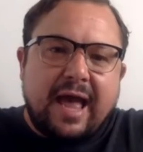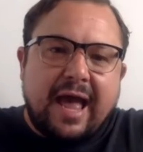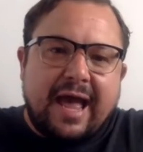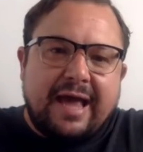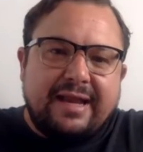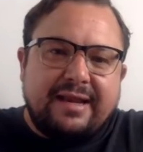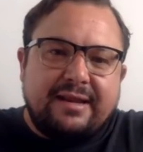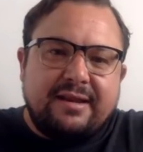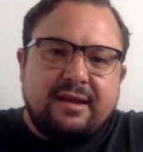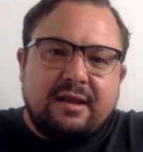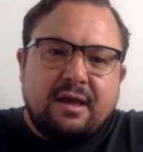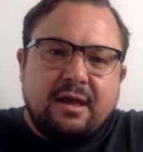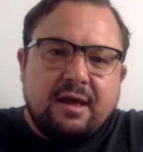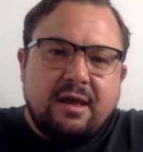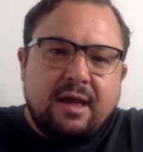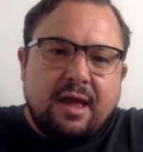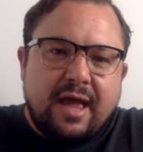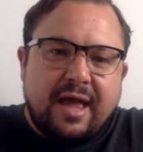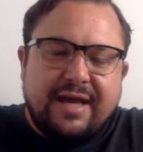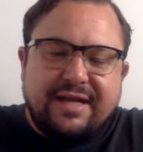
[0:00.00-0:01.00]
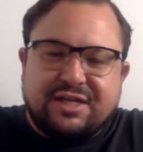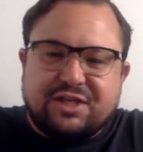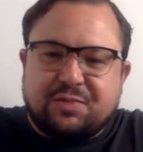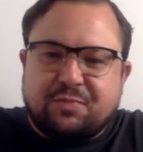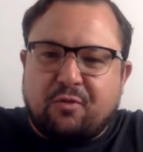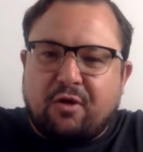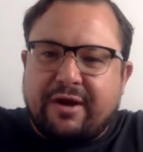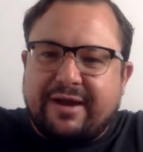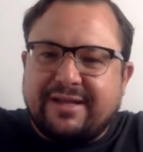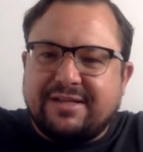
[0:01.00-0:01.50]
and
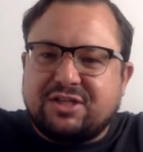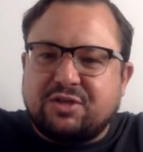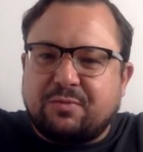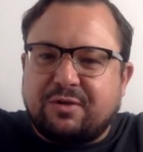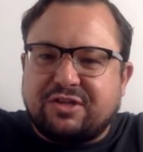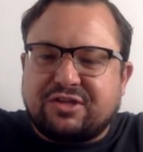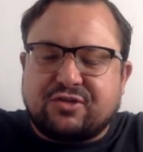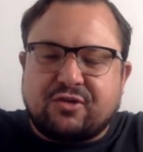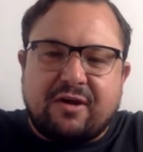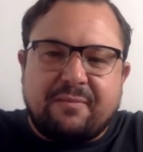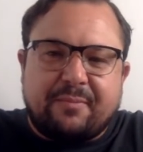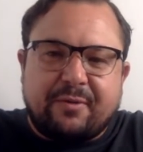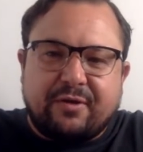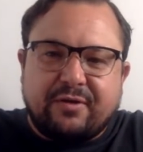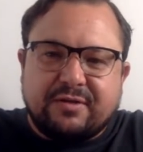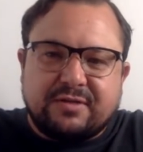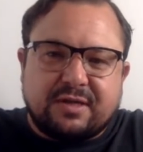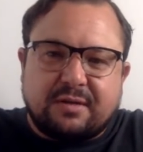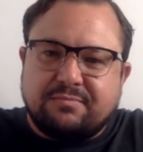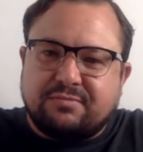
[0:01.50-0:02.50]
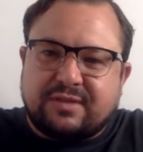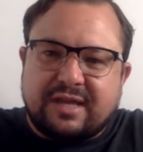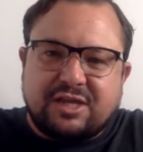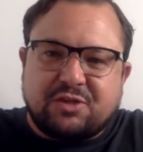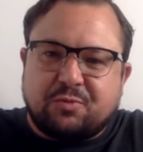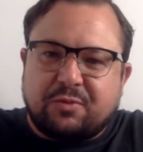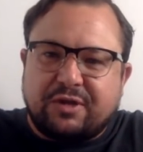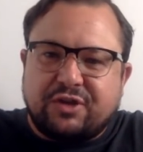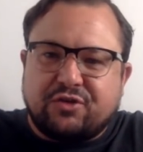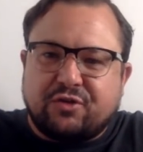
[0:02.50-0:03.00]
hairspray into my sideburns. I'm
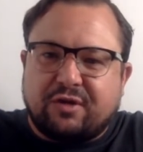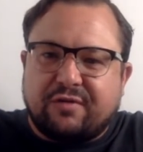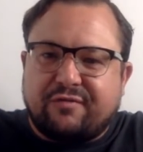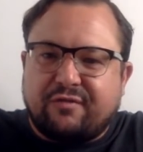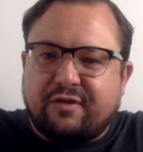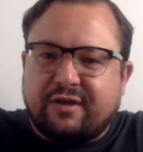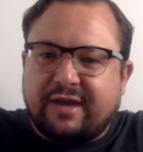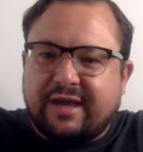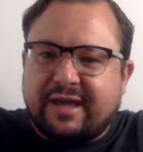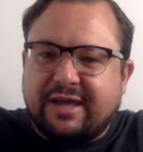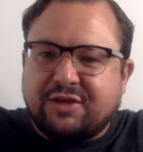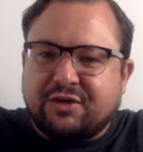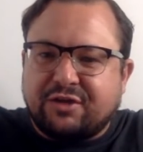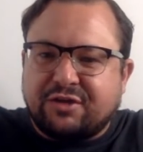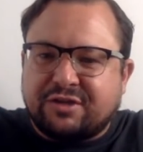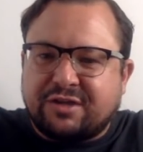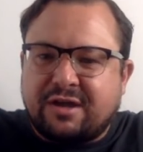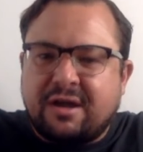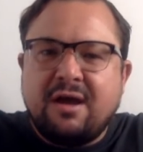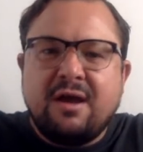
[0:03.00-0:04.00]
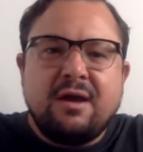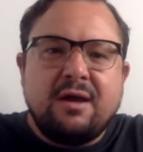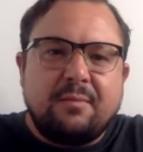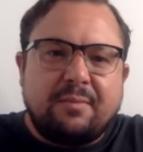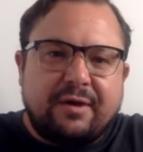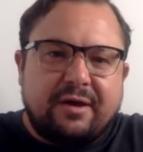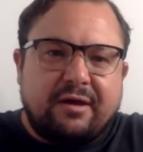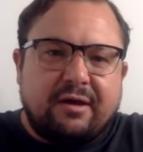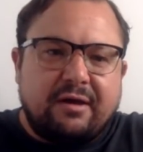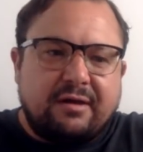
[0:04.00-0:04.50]
desperately trying to find a hairdresser,
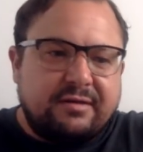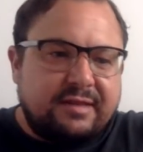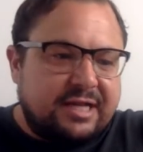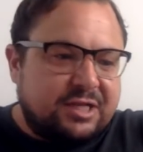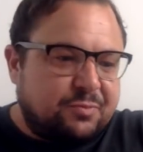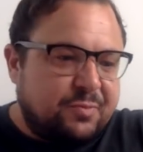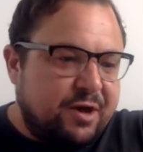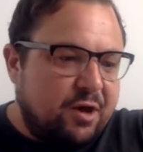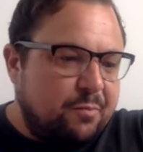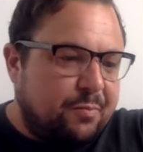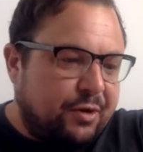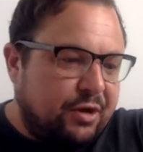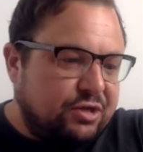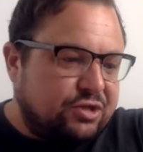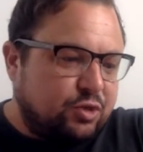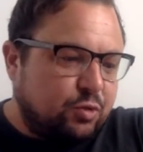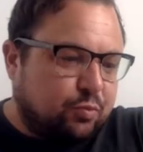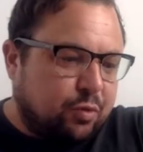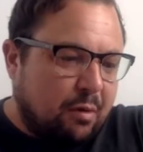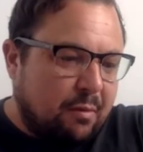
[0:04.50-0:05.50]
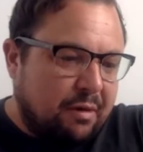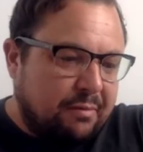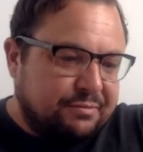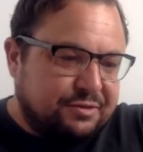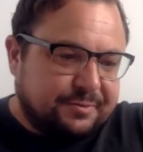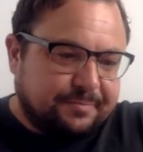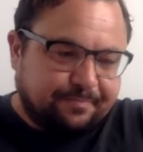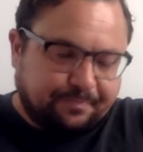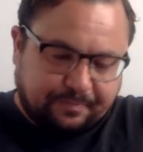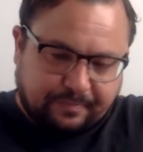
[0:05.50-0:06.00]
but that's my own personal
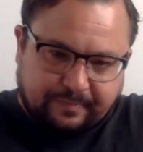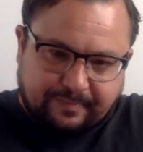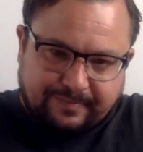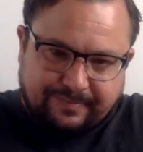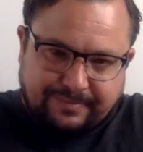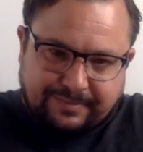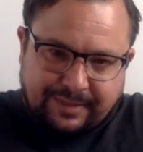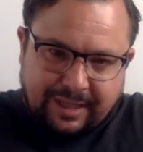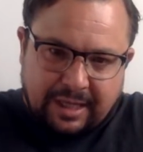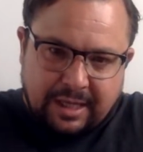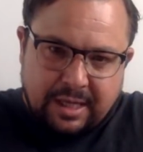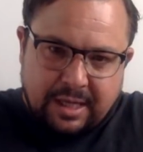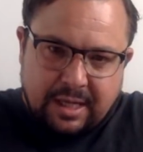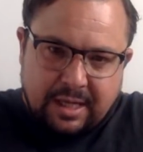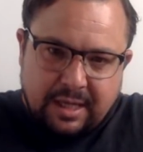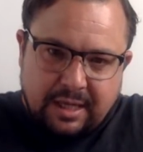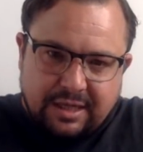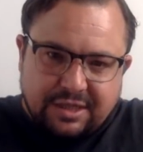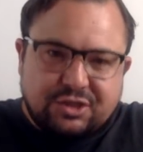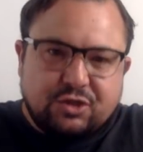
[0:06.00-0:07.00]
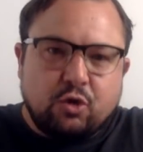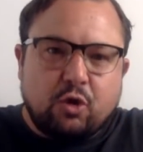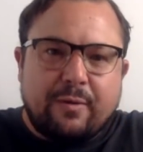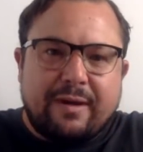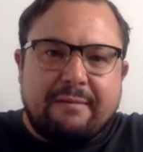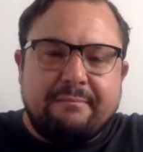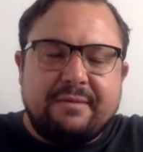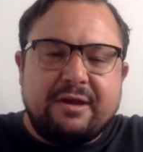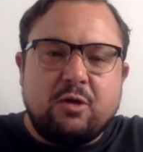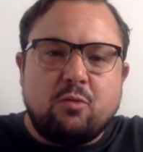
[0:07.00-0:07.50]
problems. Let's talk
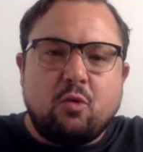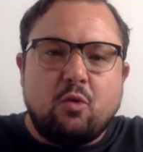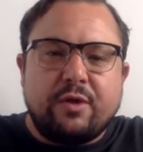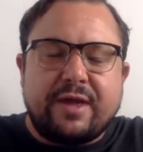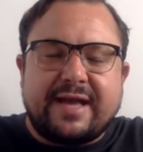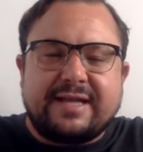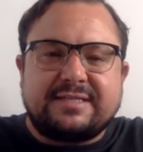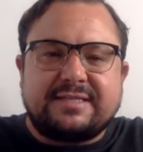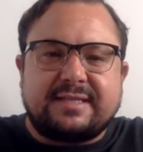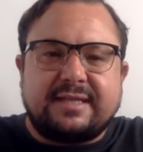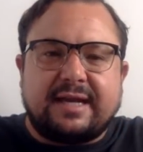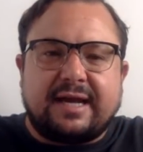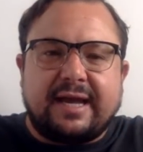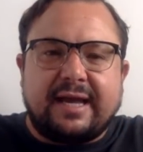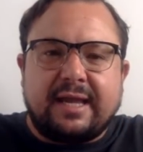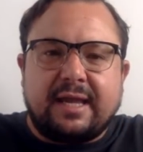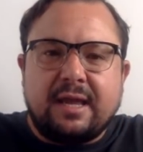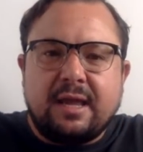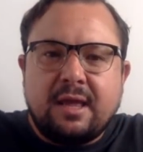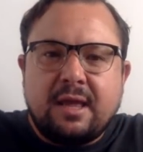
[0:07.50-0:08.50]
about Millwall yesterday.